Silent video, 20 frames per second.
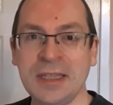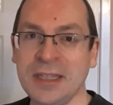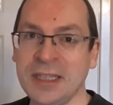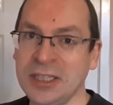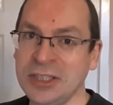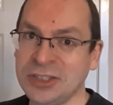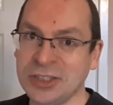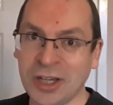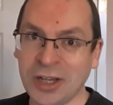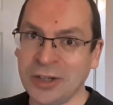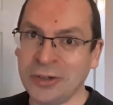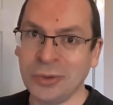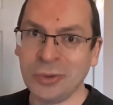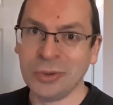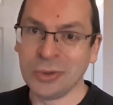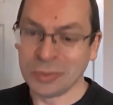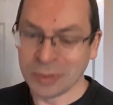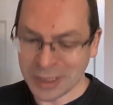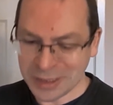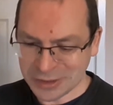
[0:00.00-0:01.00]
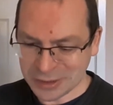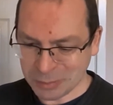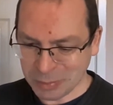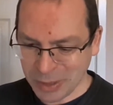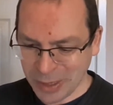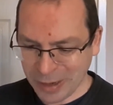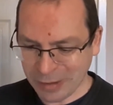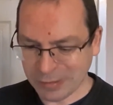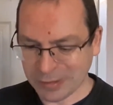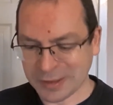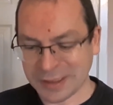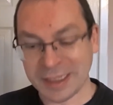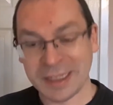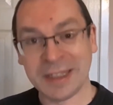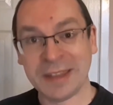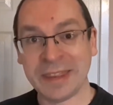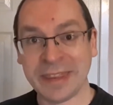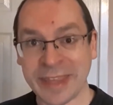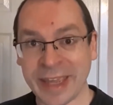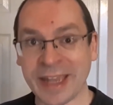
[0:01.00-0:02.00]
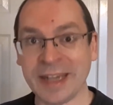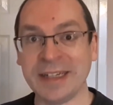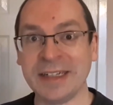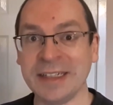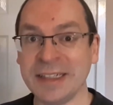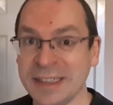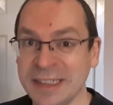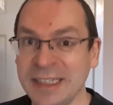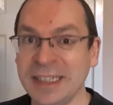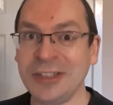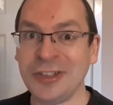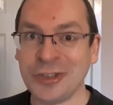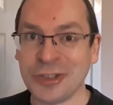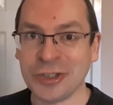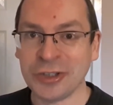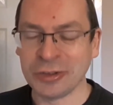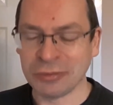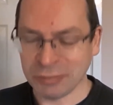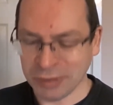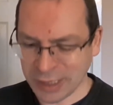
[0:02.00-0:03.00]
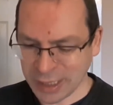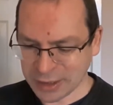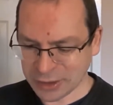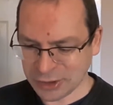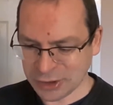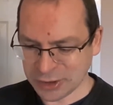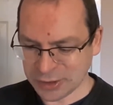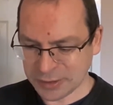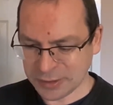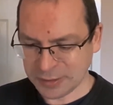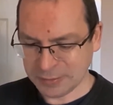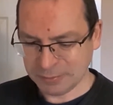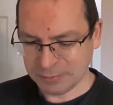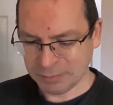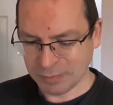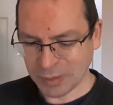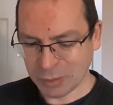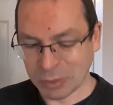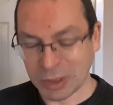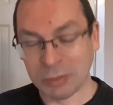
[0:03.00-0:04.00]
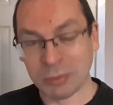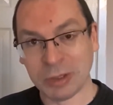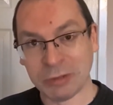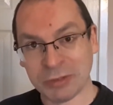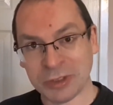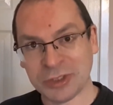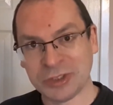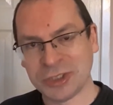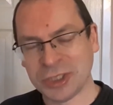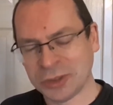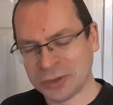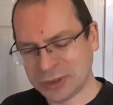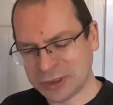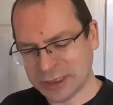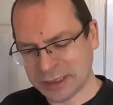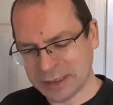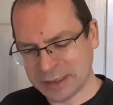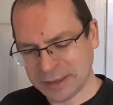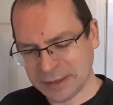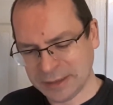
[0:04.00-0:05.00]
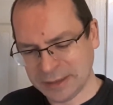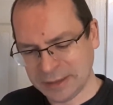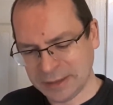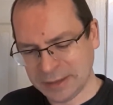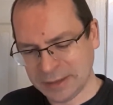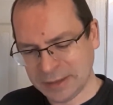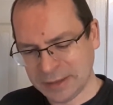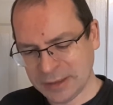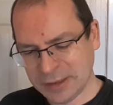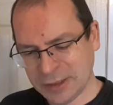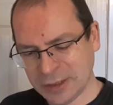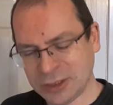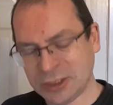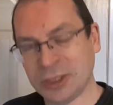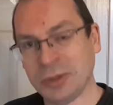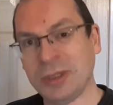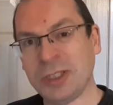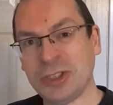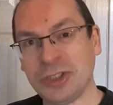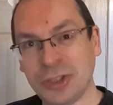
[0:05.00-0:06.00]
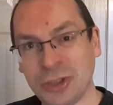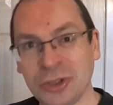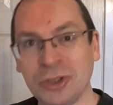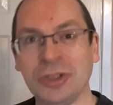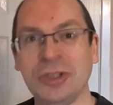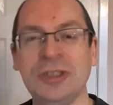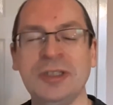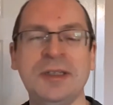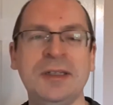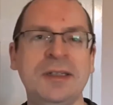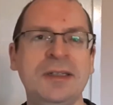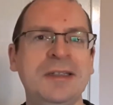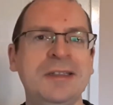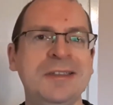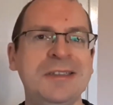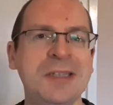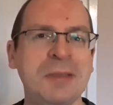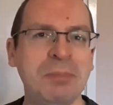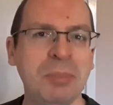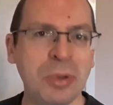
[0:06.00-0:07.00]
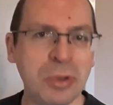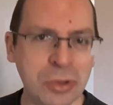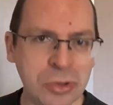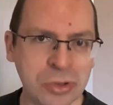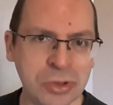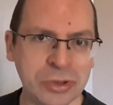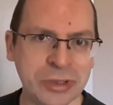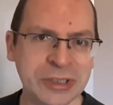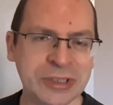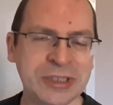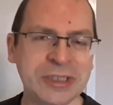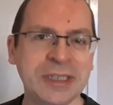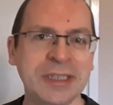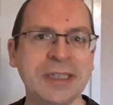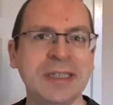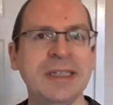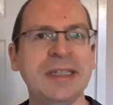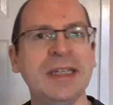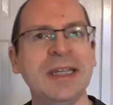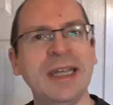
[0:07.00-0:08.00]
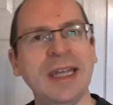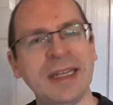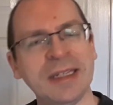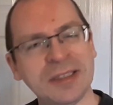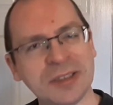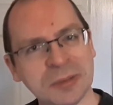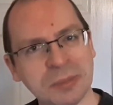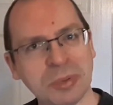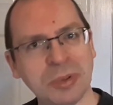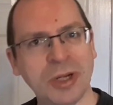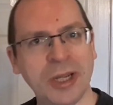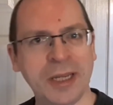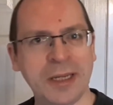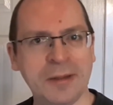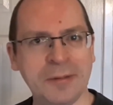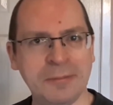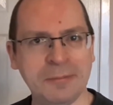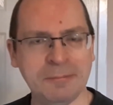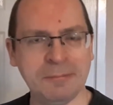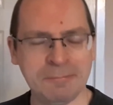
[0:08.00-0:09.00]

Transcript: These aren't always apparent in that knee-jerk reaction when we're insulted, so it's good to pause and to pray.